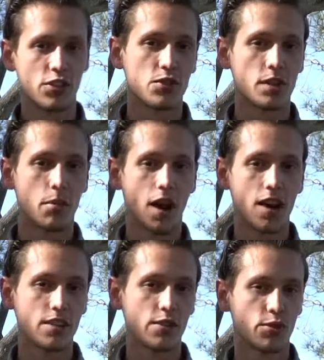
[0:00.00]
using
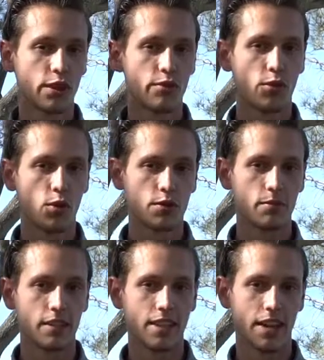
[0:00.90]
positive
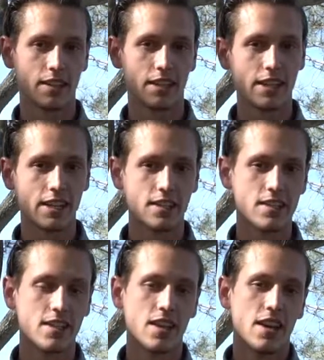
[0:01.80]
reinforcement techniques.